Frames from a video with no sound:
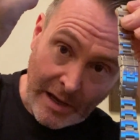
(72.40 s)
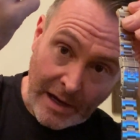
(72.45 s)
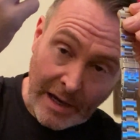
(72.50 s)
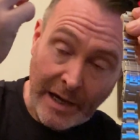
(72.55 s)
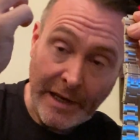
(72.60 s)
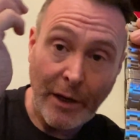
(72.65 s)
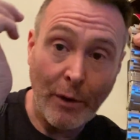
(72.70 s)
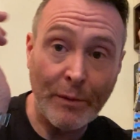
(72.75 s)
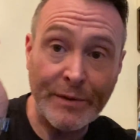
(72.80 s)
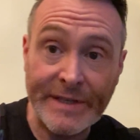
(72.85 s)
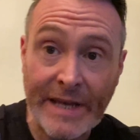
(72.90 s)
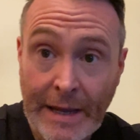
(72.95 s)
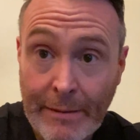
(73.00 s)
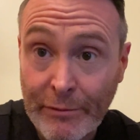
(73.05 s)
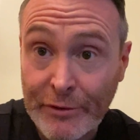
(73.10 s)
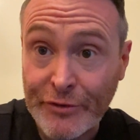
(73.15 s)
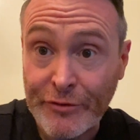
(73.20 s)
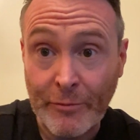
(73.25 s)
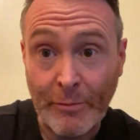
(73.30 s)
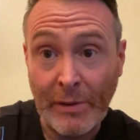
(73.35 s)
And I was
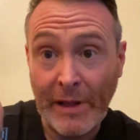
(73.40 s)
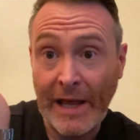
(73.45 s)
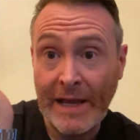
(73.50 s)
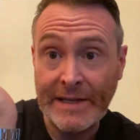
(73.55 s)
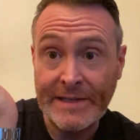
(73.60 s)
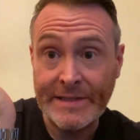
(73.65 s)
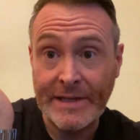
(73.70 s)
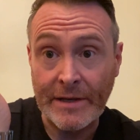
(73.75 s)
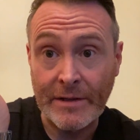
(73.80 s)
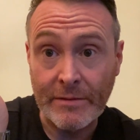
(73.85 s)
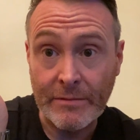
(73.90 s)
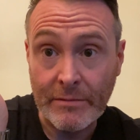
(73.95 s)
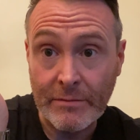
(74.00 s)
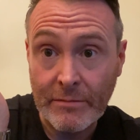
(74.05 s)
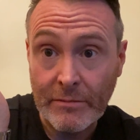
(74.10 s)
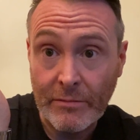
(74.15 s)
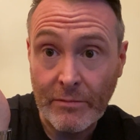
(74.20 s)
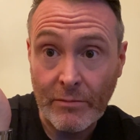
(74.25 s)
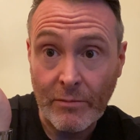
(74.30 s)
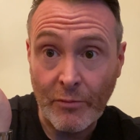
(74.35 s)
able to replace it
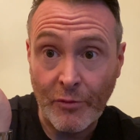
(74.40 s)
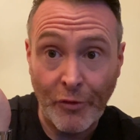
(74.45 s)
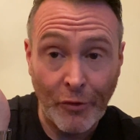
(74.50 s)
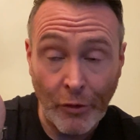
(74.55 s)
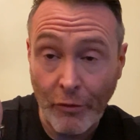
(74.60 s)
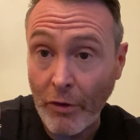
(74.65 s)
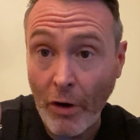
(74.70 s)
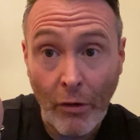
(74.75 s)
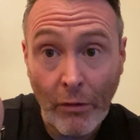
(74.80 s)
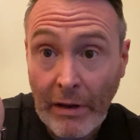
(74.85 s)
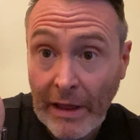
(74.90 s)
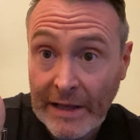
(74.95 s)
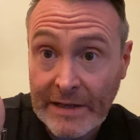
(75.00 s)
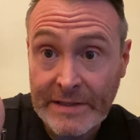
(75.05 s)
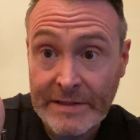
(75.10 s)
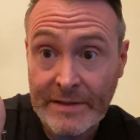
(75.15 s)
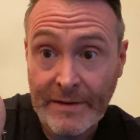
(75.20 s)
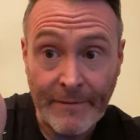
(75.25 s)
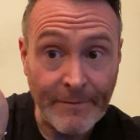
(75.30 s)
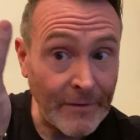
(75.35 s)
through
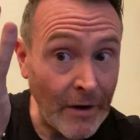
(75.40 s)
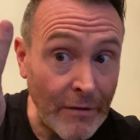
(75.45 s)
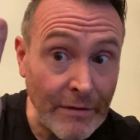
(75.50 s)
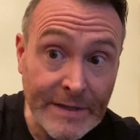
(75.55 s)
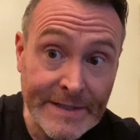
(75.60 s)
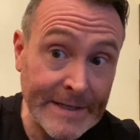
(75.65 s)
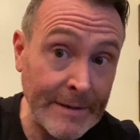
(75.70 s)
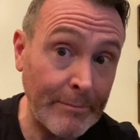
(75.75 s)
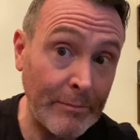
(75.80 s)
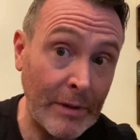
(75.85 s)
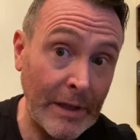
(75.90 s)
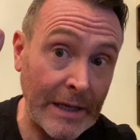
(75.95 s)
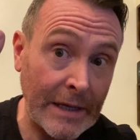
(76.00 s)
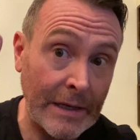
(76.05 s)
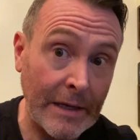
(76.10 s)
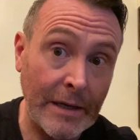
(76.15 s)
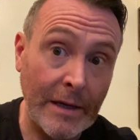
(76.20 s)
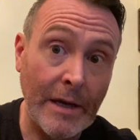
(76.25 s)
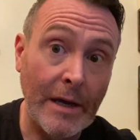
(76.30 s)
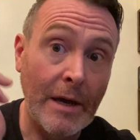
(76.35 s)
Rolex, very simply.
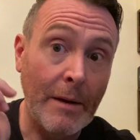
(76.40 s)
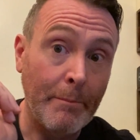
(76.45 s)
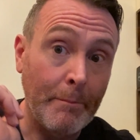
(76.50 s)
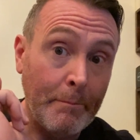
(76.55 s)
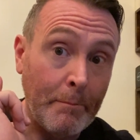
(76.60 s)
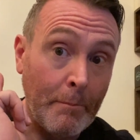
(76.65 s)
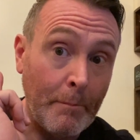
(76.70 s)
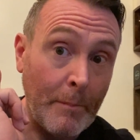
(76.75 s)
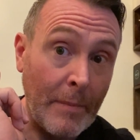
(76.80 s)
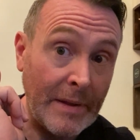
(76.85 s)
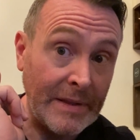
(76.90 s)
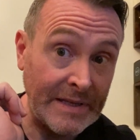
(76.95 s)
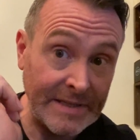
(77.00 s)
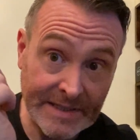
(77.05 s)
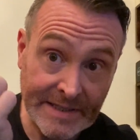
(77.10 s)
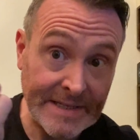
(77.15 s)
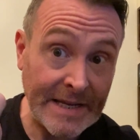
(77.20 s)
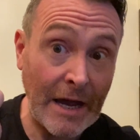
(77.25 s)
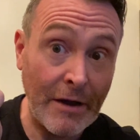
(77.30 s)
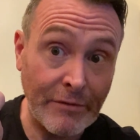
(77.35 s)
And this
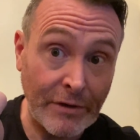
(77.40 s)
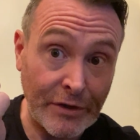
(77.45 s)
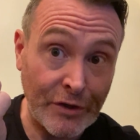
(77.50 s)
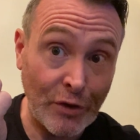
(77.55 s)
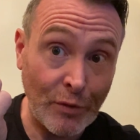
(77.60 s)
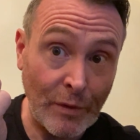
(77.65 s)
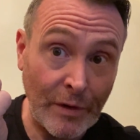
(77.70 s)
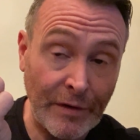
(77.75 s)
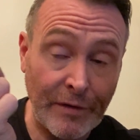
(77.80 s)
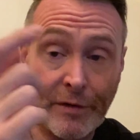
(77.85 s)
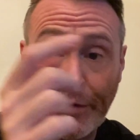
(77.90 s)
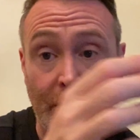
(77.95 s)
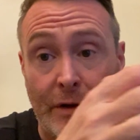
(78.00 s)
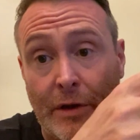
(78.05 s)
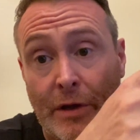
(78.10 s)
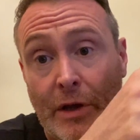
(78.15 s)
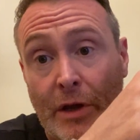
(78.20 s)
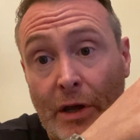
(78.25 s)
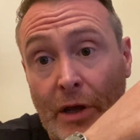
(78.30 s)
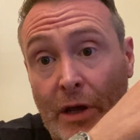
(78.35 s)
is how you do it.
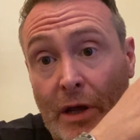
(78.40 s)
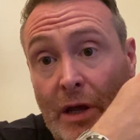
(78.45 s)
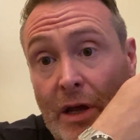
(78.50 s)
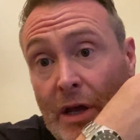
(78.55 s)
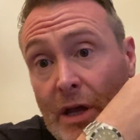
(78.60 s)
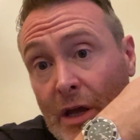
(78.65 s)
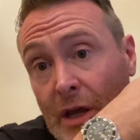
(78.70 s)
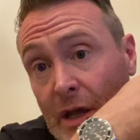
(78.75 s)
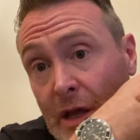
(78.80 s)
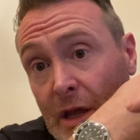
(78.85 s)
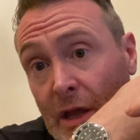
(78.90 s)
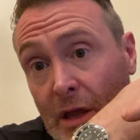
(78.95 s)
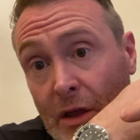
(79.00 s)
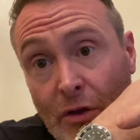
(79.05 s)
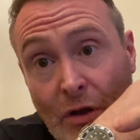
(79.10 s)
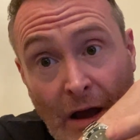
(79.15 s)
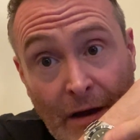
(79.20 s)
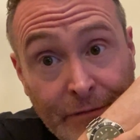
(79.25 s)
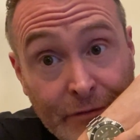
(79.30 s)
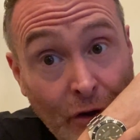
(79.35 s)

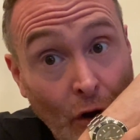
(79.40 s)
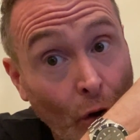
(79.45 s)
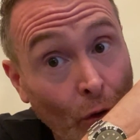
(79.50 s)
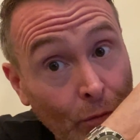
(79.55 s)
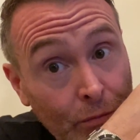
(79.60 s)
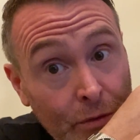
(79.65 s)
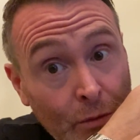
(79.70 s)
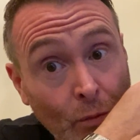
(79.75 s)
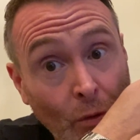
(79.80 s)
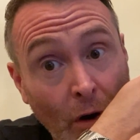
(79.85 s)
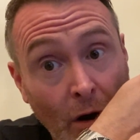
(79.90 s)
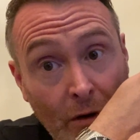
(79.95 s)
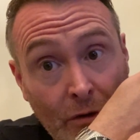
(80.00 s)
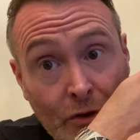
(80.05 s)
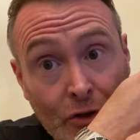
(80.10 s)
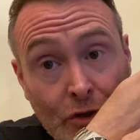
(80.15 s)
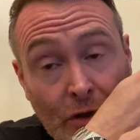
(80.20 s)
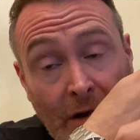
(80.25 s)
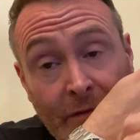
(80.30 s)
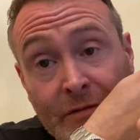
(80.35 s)
You have to own the
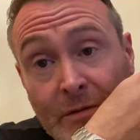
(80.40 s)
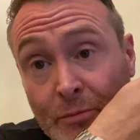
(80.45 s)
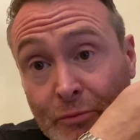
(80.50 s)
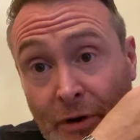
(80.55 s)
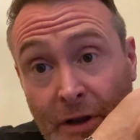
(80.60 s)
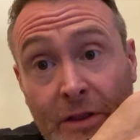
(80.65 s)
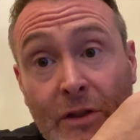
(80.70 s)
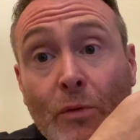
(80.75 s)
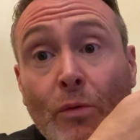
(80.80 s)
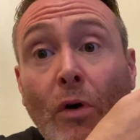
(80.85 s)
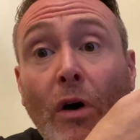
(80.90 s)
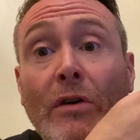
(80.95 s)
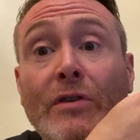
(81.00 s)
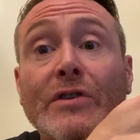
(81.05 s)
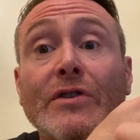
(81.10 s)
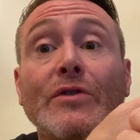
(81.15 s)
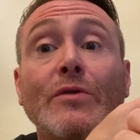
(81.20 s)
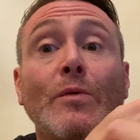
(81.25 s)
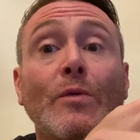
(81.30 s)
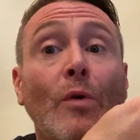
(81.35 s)
watch. You have to bring the watch
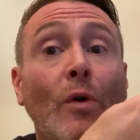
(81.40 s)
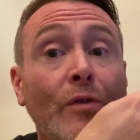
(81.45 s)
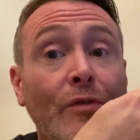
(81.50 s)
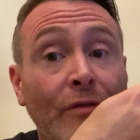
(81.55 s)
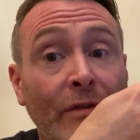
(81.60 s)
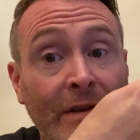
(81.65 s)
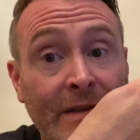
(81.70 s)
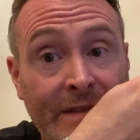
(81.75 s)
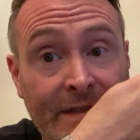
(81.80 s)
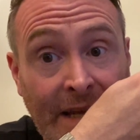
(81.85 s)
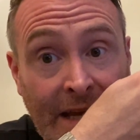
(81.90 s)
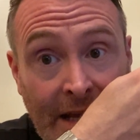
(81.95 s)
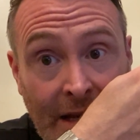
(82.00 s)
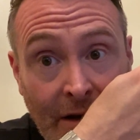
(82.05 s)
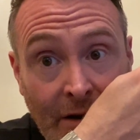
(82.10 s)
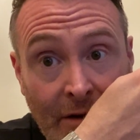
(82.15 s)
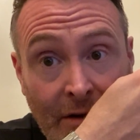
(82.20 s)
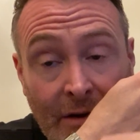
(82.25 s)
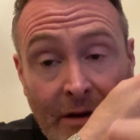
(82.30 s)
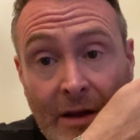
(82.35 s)
into an authorized
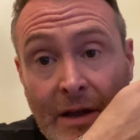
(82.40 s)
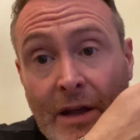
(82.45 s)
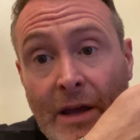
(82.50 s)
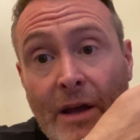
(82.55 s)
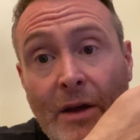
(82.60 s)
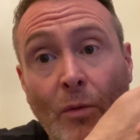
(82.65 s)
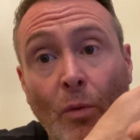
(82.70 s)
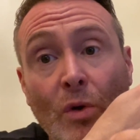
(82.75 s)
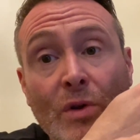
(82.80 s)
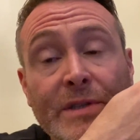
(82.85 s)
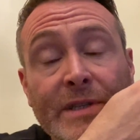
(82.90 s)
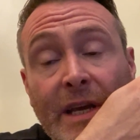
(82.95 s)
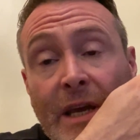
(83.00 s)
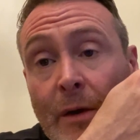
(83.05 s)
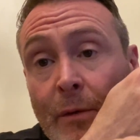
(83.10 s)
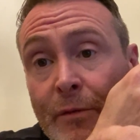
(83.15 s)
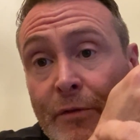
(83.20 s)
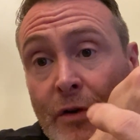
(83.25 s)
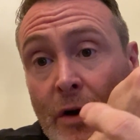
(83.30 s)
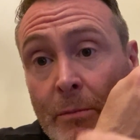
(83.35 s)
dealer. Once they
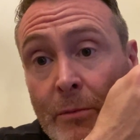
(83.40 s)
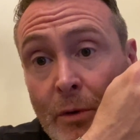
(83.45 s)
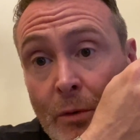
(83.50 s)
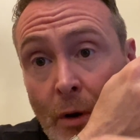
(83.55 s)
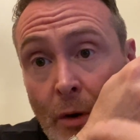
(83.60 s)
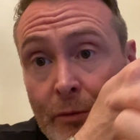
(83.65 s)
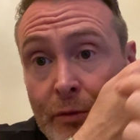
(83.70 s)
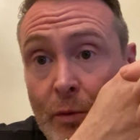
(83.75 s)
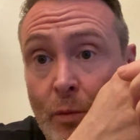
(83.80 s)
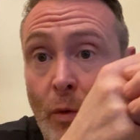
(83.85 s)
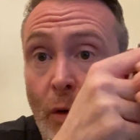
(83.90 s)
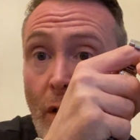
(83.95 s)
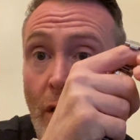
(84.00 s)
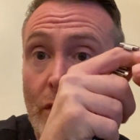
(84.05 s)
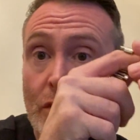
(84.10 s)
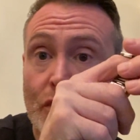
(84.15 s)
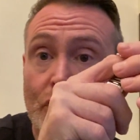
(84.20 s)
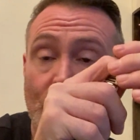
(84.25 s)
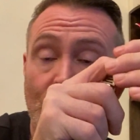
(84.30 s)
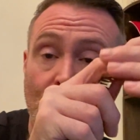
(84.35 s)
confirm you own the
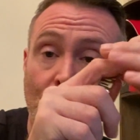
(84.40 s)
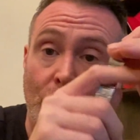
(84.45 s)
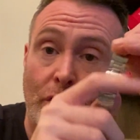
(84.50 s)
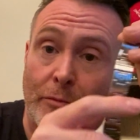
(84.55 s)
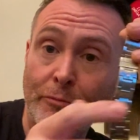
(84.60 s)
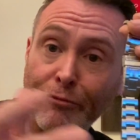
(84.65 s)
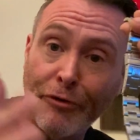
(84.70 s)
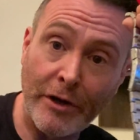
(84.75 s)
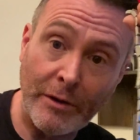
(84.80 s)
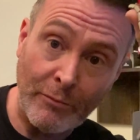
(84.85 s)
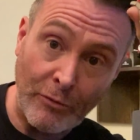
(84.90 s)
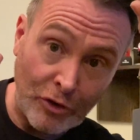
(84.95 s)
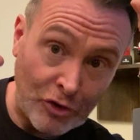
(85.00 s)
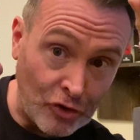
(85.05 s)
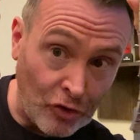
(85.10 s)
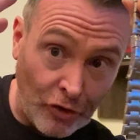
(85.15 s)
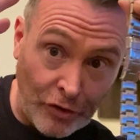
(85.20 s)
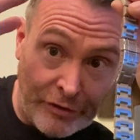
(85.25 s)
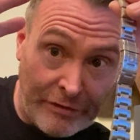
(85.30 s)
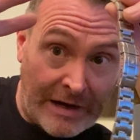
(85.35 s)
watch, you can pretty much
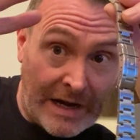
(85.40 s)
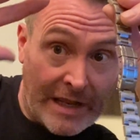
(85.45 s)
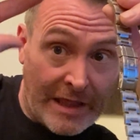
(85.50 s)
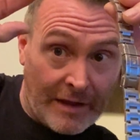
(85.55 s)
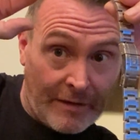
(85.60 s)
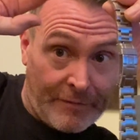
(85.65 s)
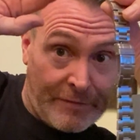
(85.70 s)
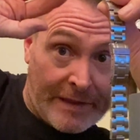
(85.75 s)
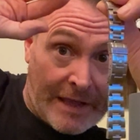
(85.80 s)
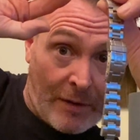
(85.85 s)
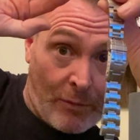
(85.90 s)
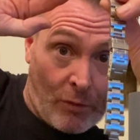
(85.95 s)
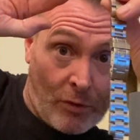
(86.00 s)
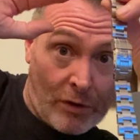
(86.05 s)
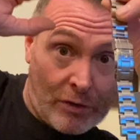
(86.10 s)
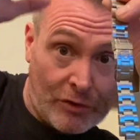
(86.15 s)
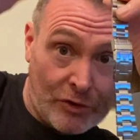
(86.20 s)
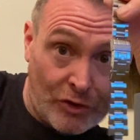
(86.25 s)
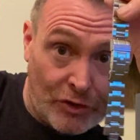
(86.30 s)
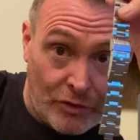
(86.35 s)
order anything for that
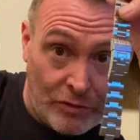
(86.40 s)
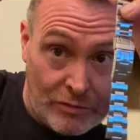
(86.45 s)
watch.